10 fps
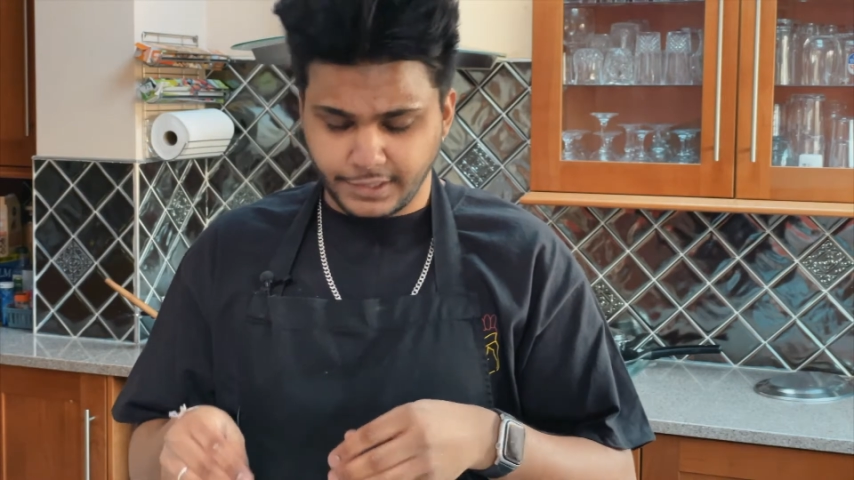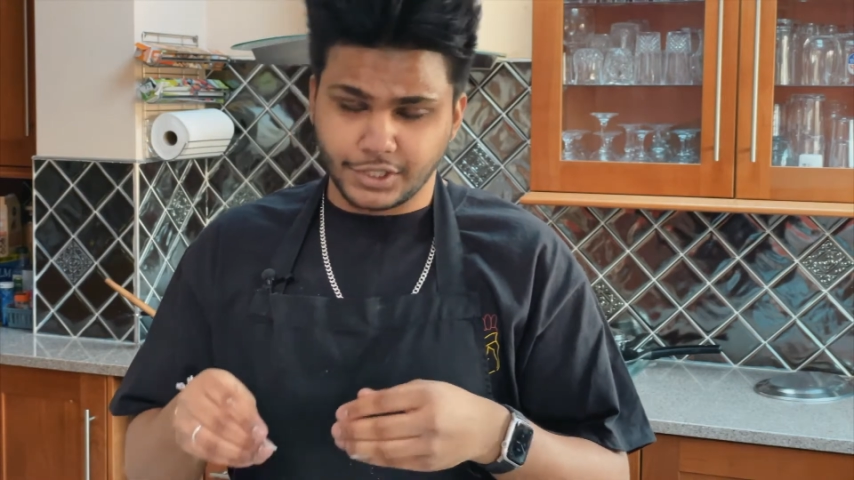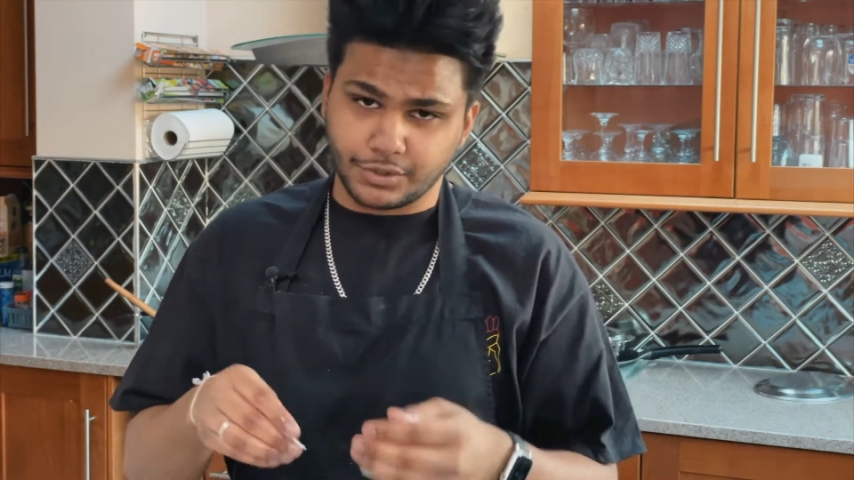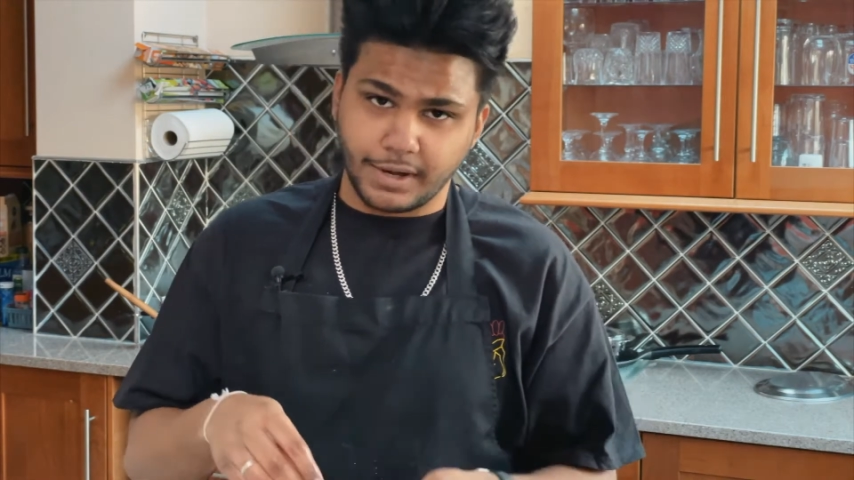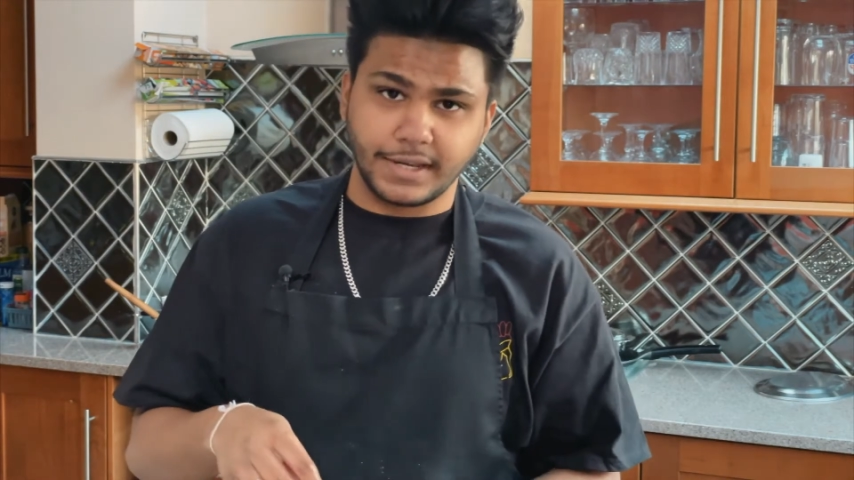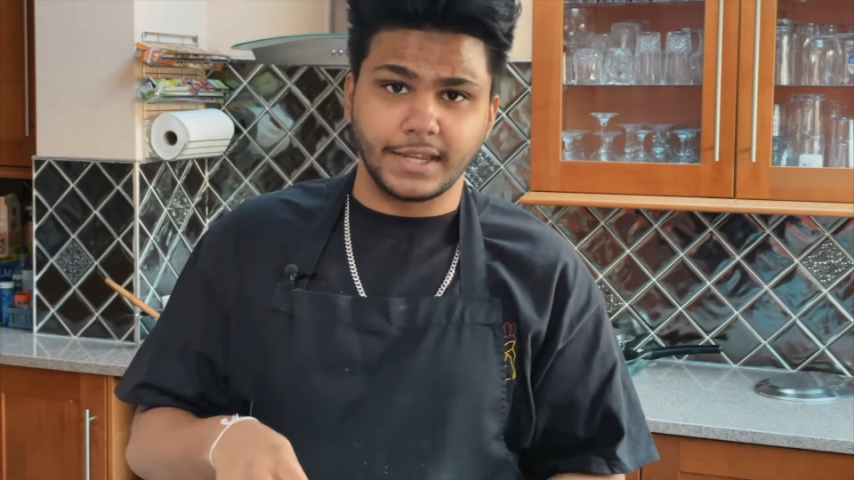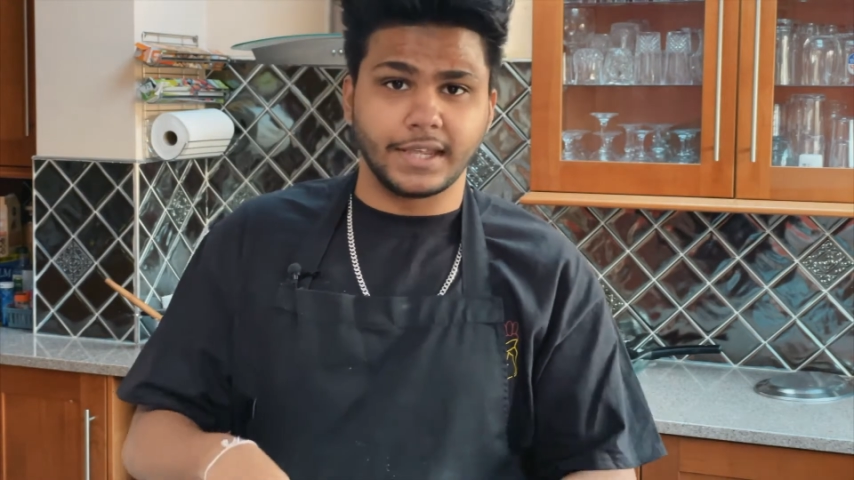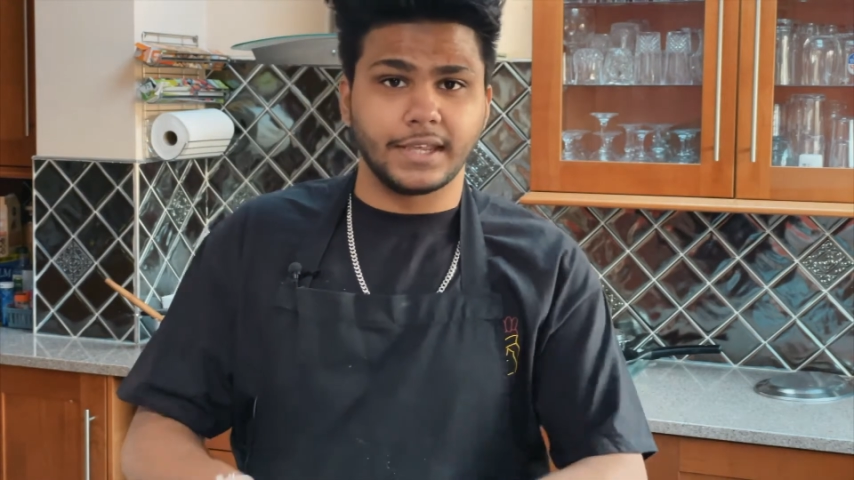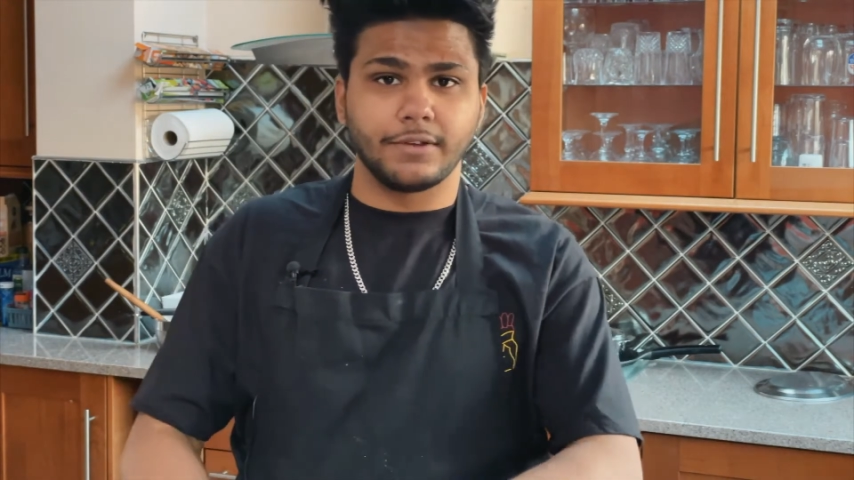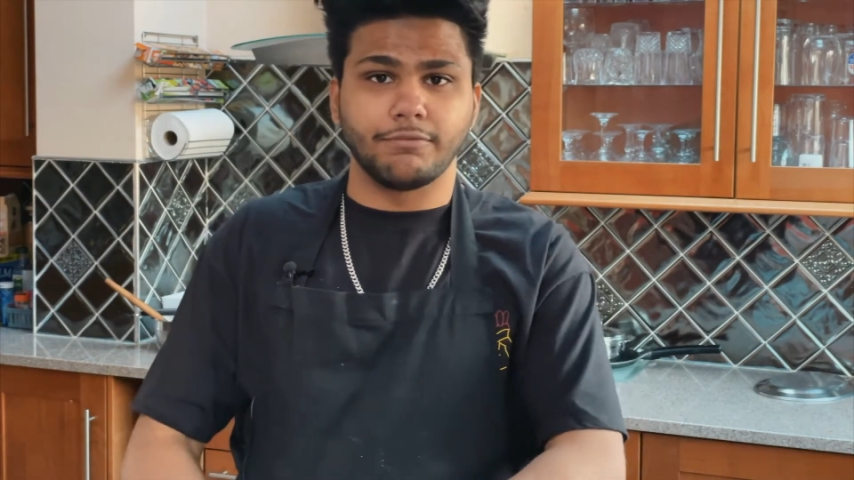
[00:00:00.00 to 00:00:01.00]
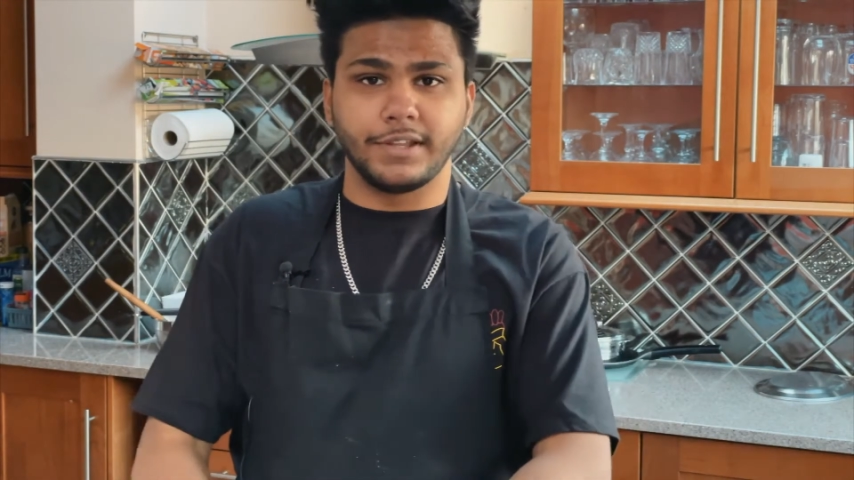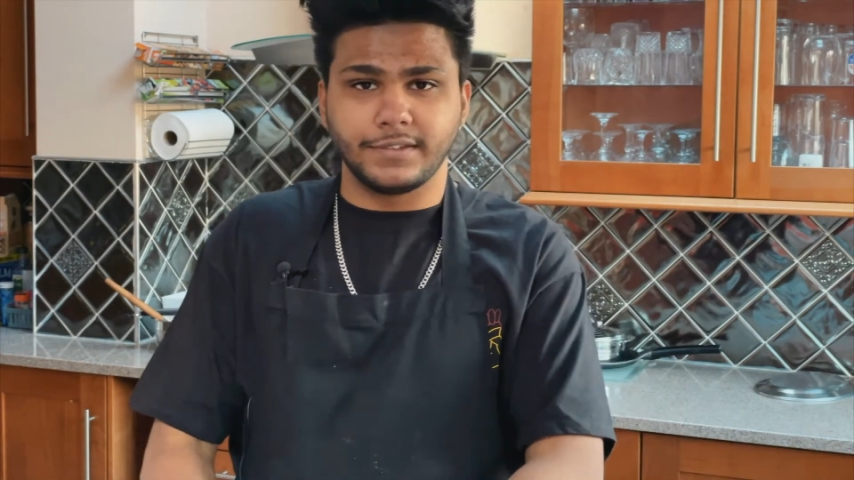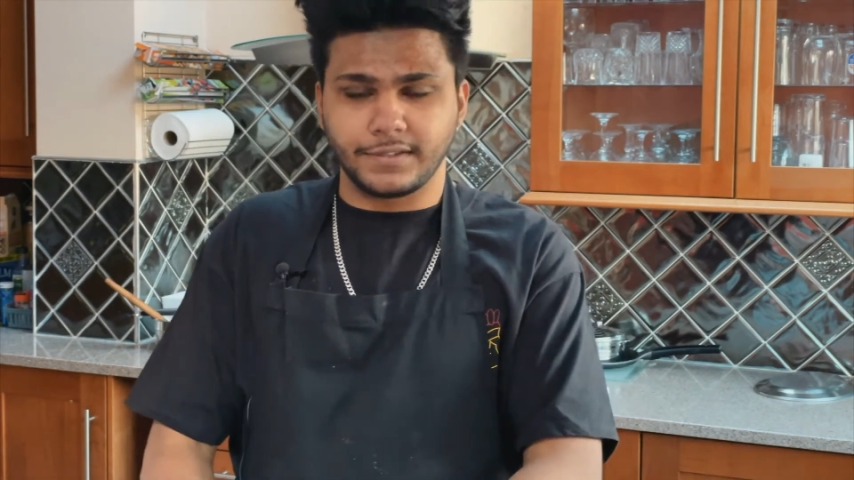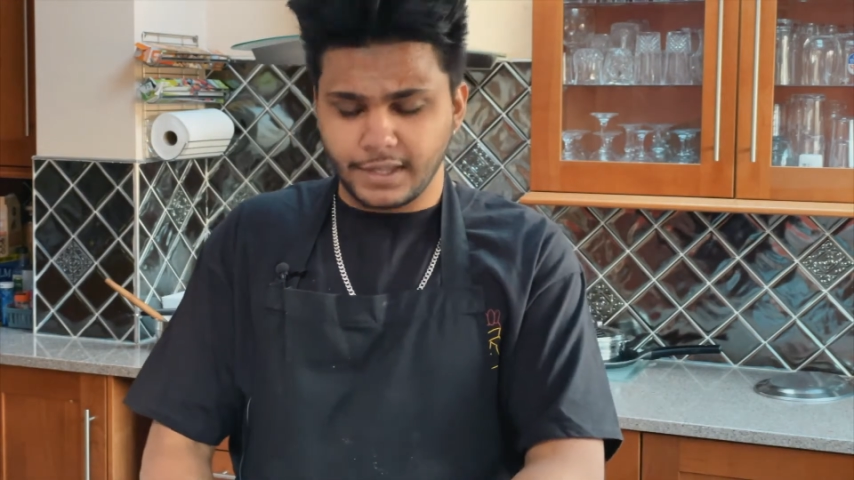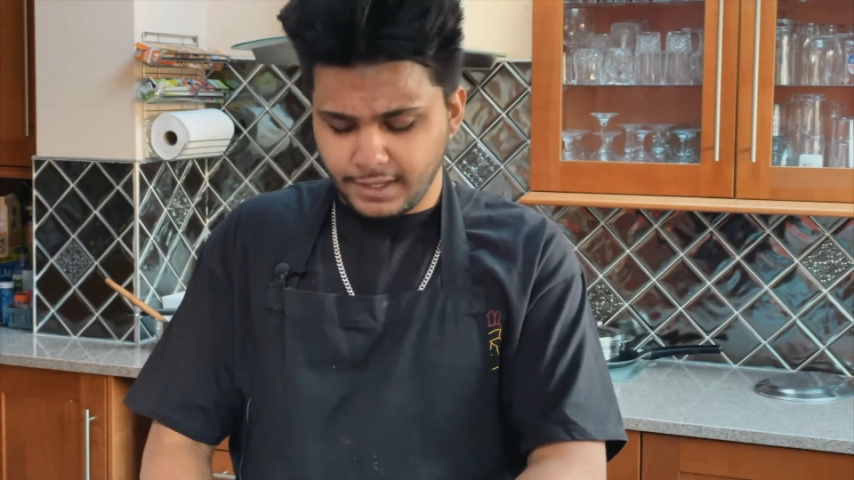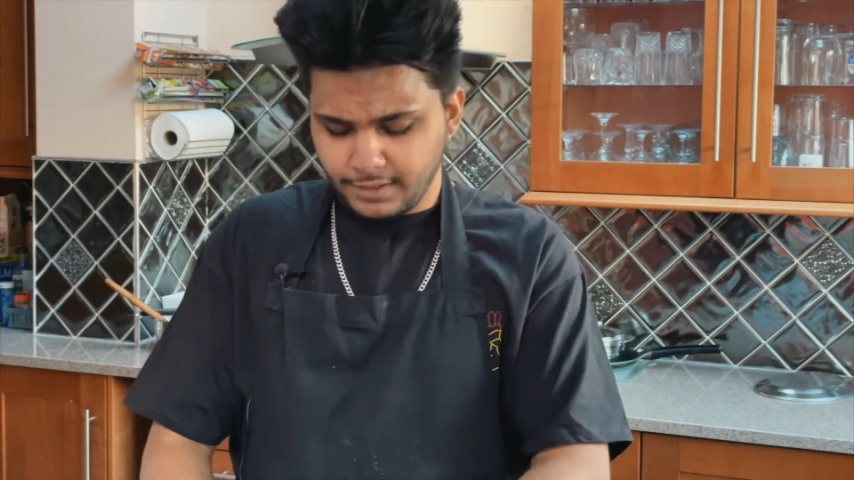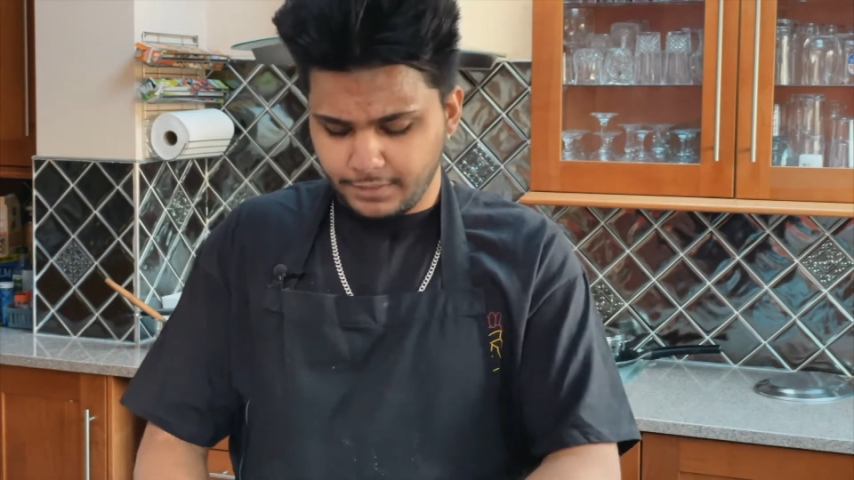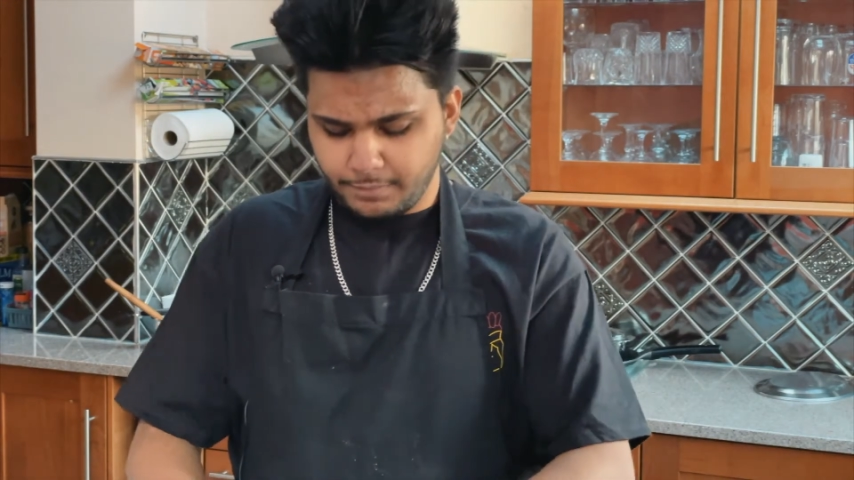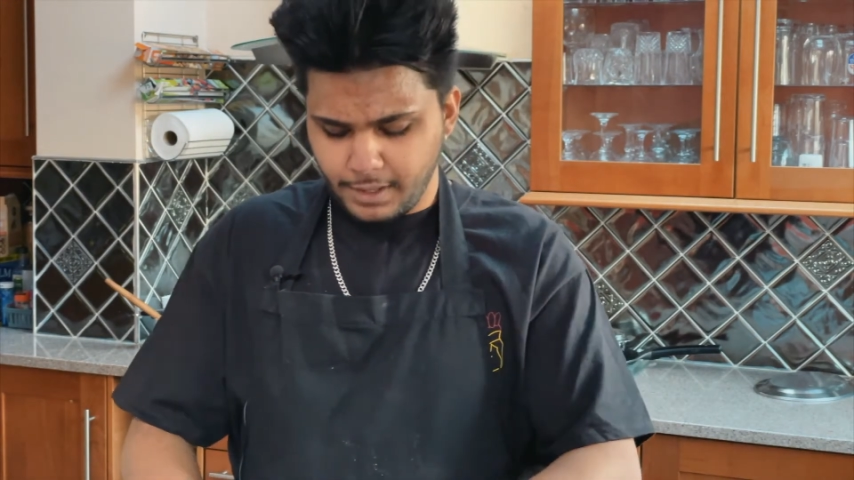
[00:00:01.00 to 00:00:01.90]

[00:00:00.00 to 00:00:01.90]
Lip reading: strained it, rinsed it,